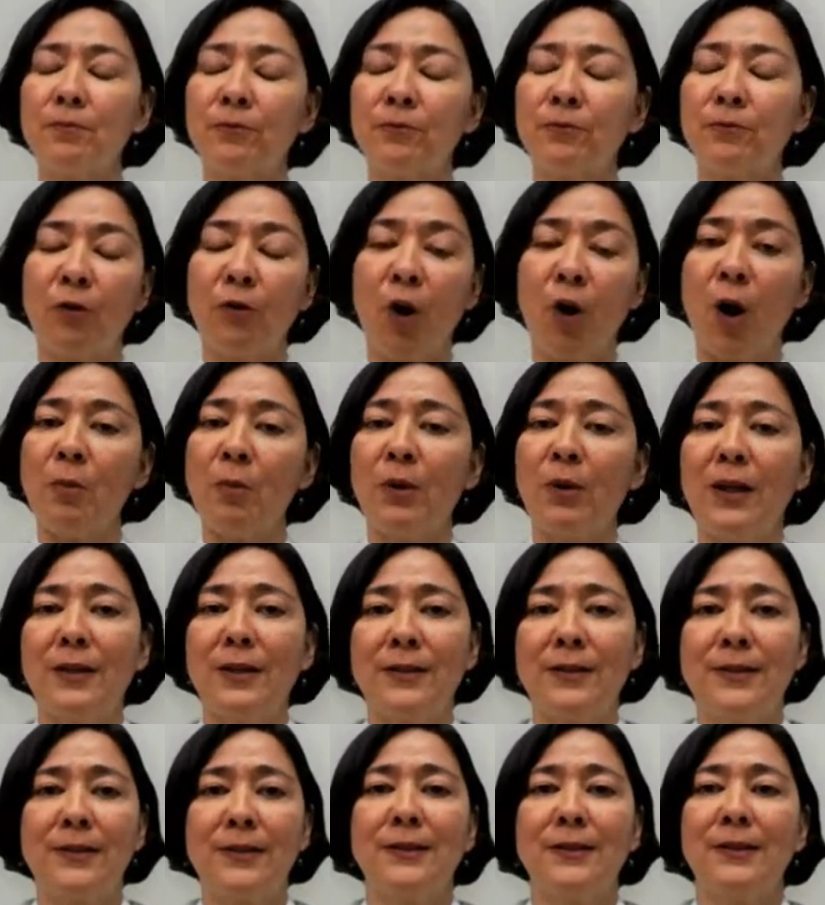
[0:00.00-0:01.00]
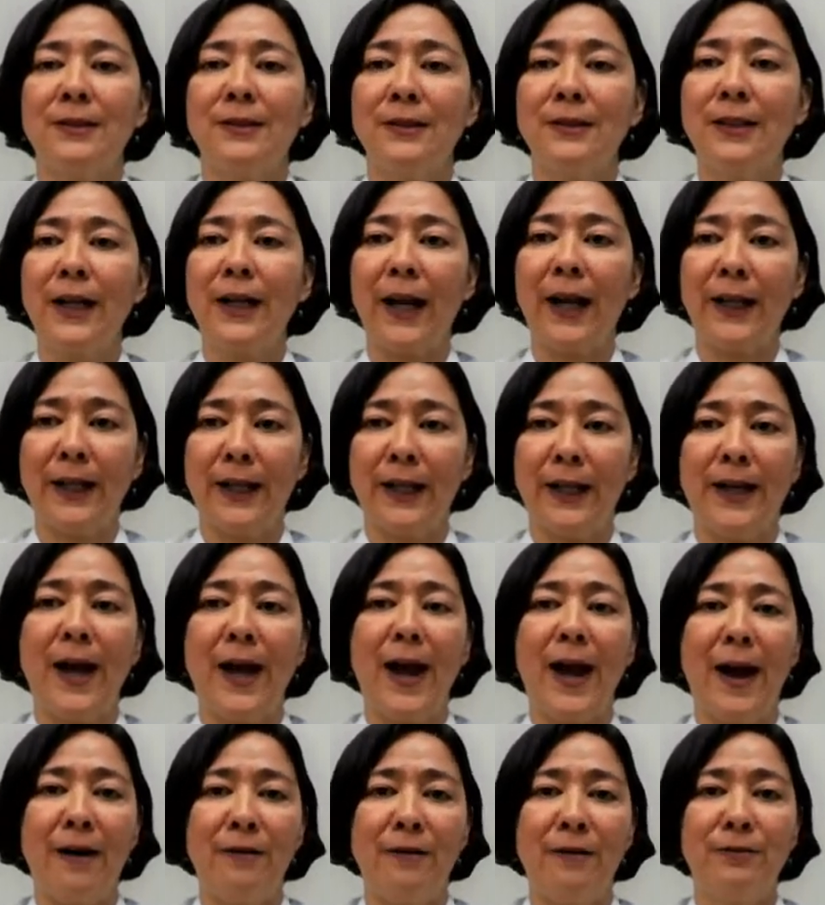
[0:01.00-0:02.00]
formulas that I can
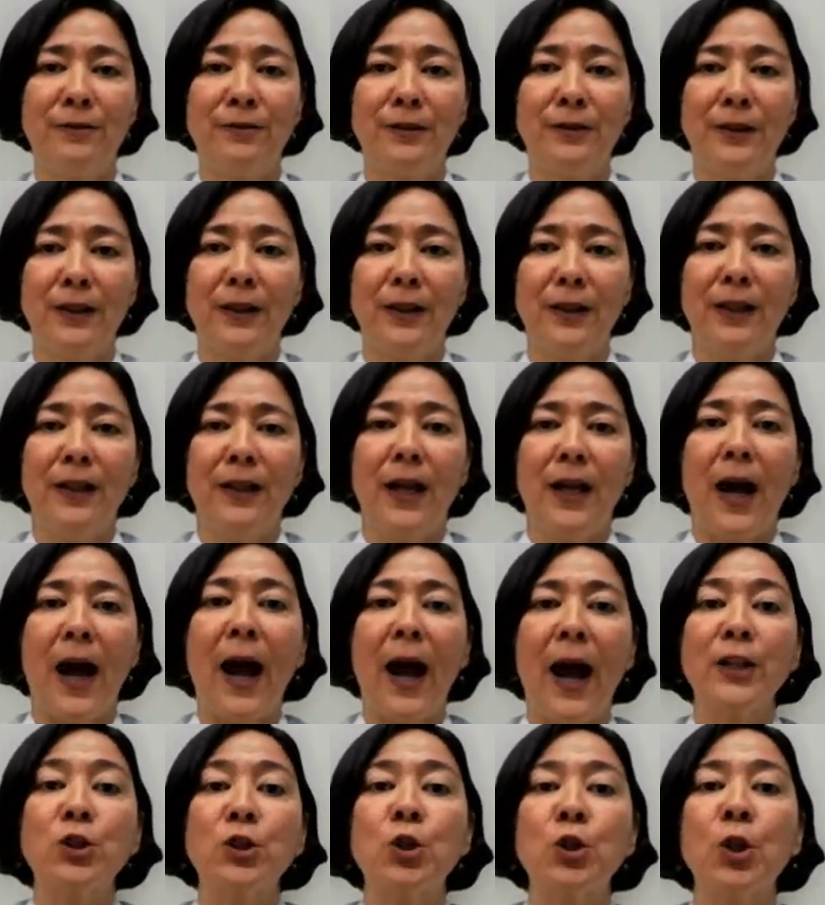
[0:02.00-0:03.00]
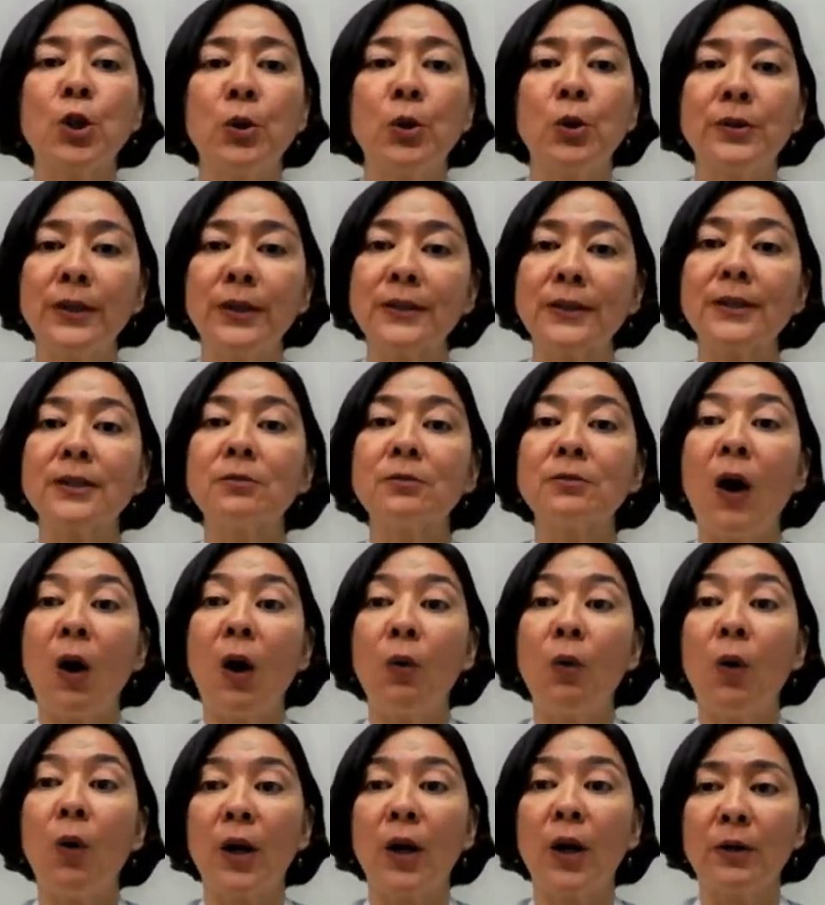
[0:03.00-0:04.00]
have. I choose, this is what
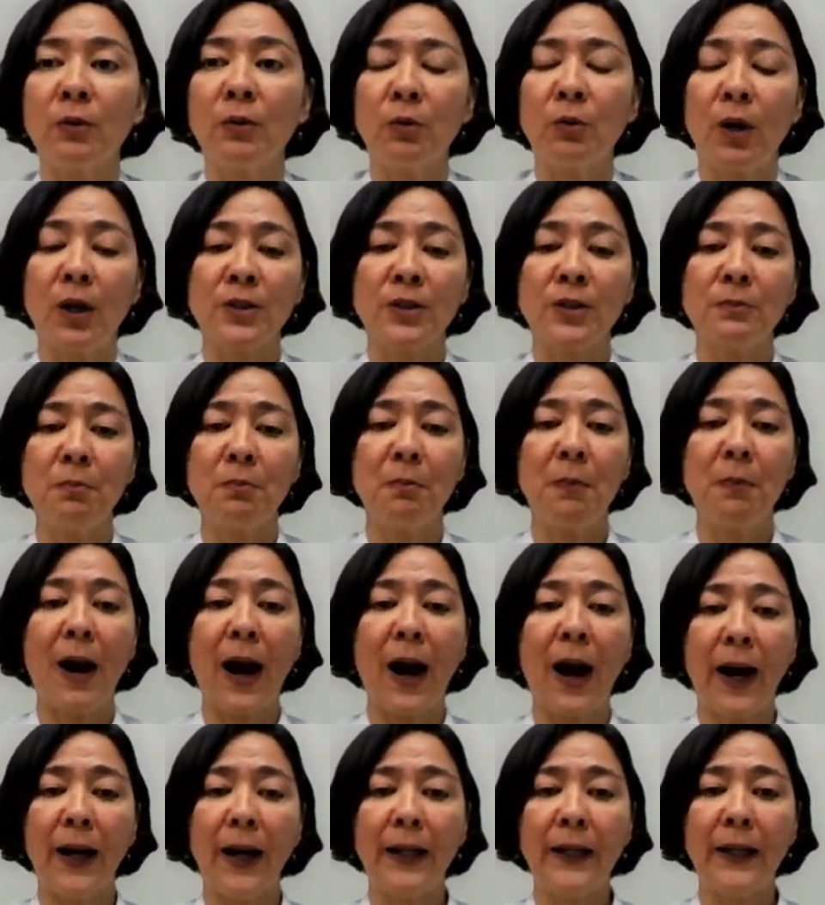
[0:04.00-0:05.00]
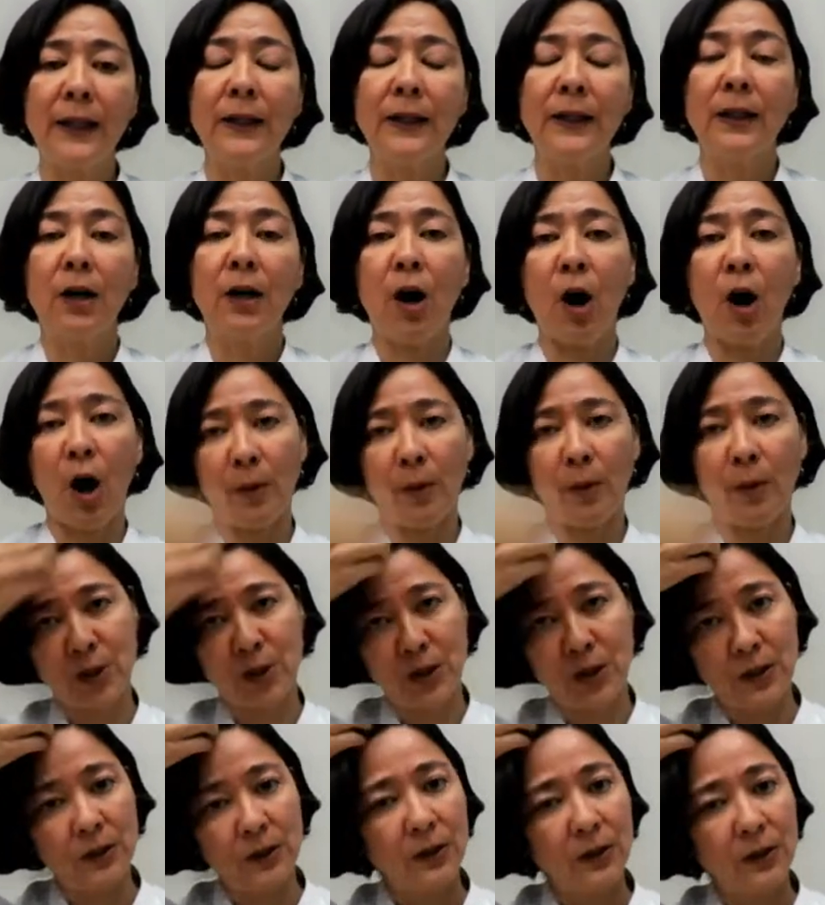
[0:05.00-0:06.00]
was my
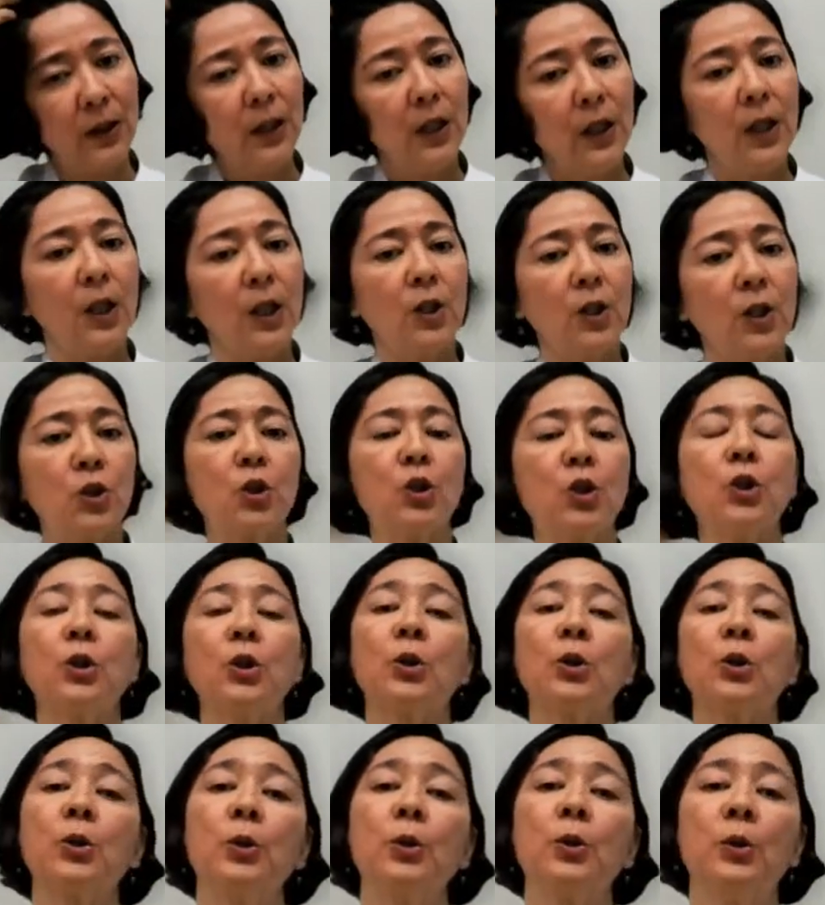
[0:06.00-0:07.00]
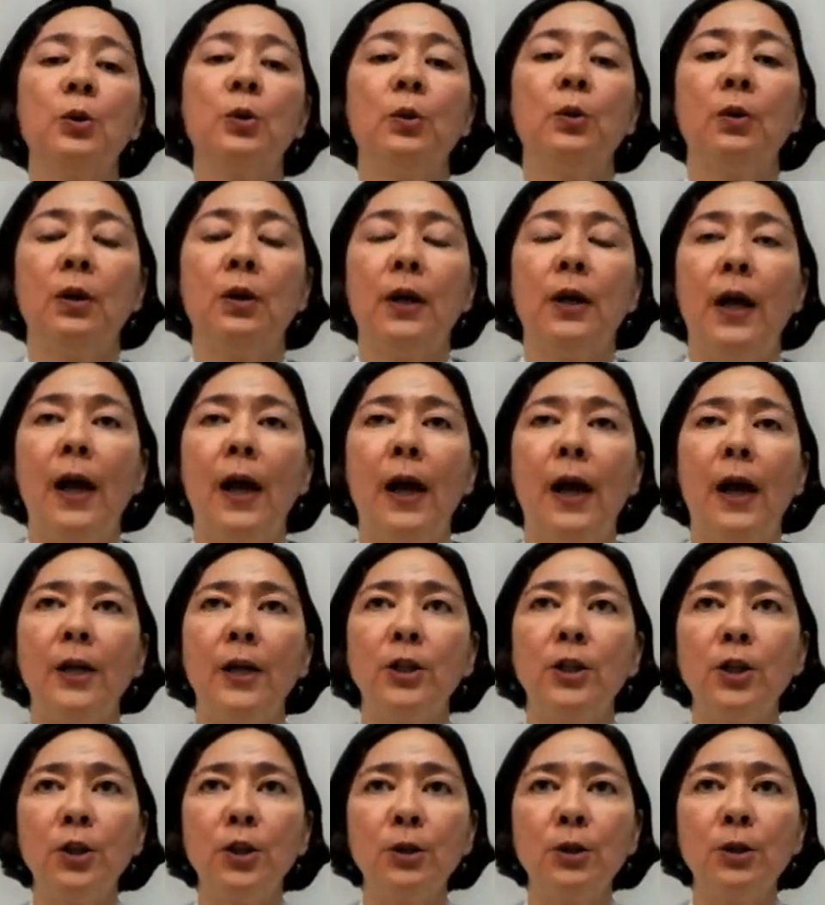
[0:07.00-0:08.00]
option to
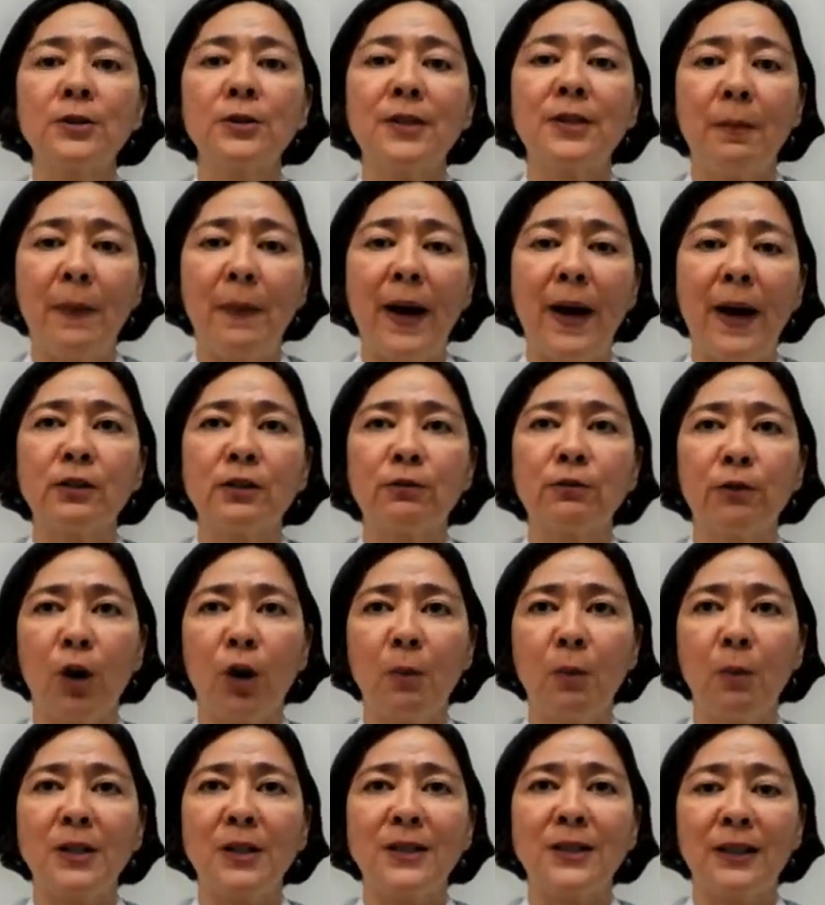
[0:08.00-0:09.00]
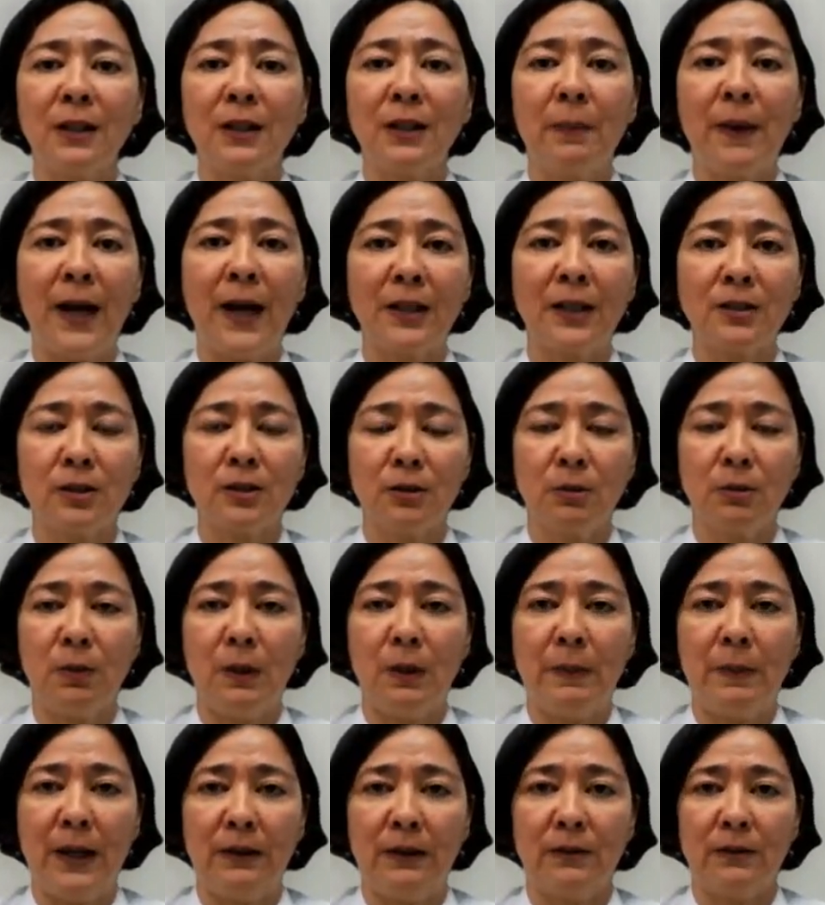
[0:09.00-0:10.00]
use the best formulas and the best
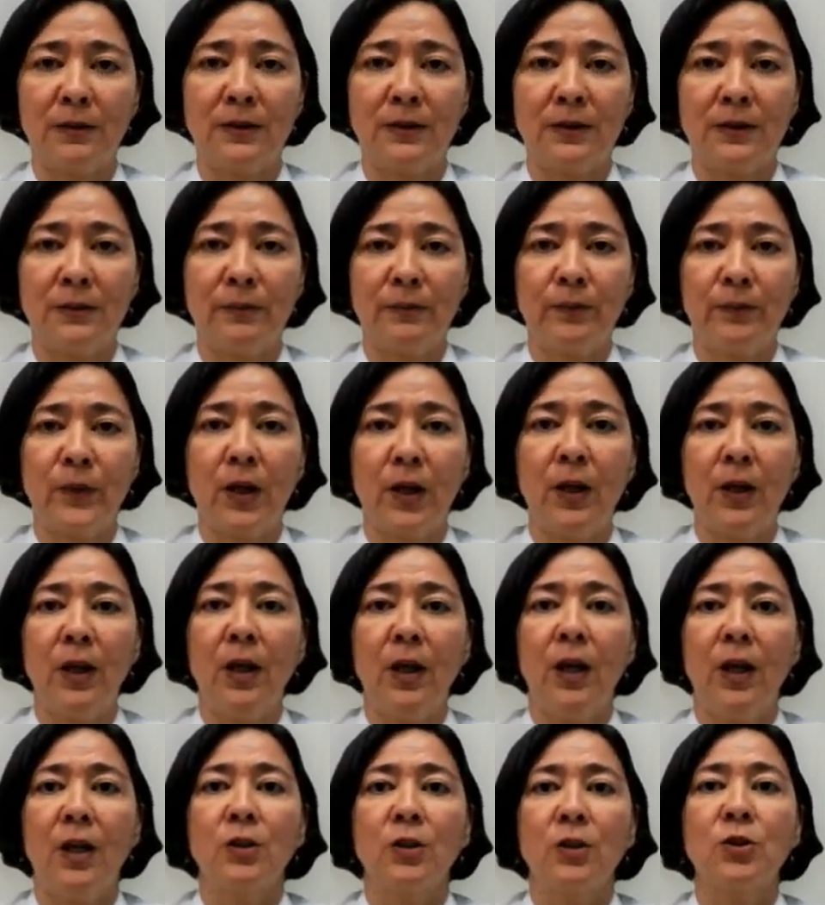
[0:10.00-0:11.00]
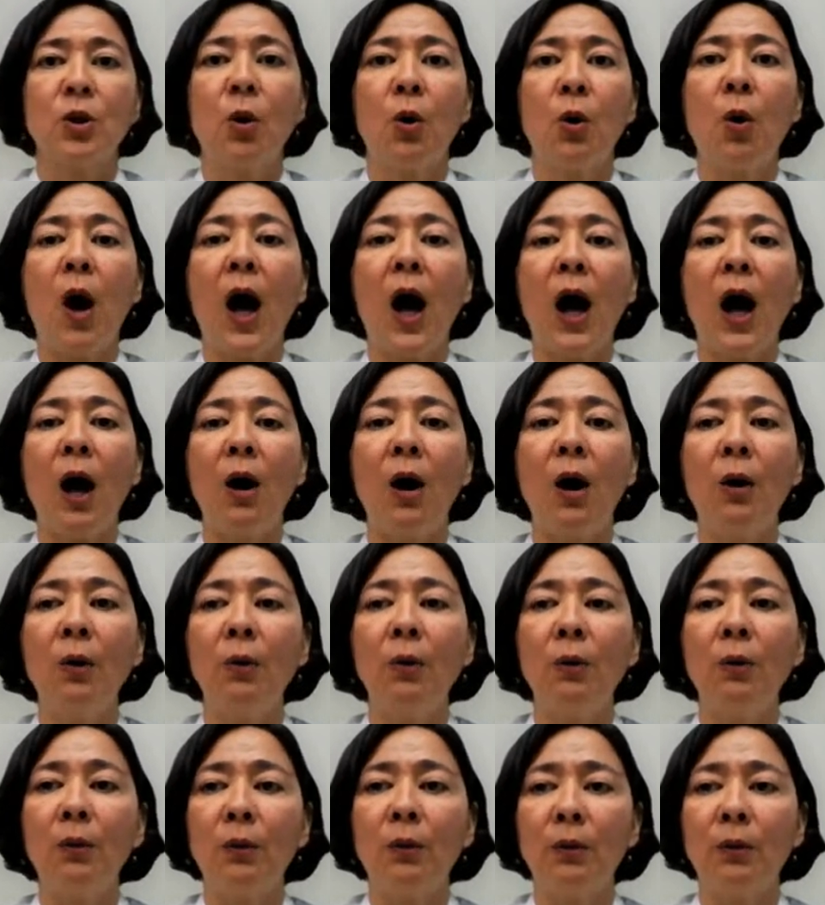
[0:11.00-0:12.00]
supplements. So
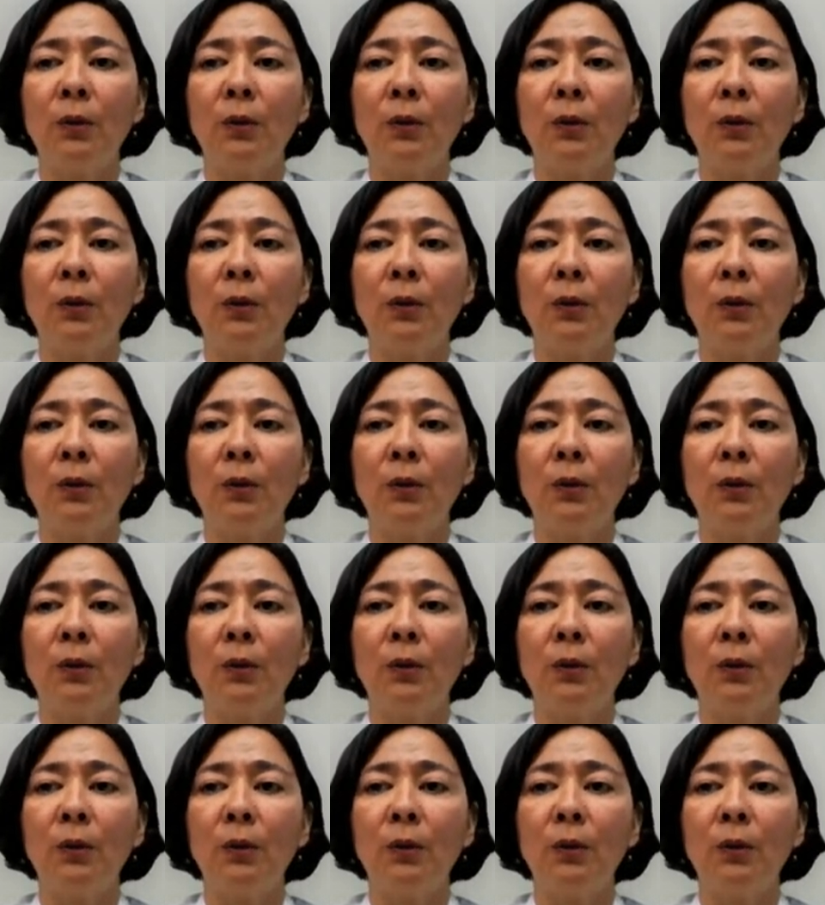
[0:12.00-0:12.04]
how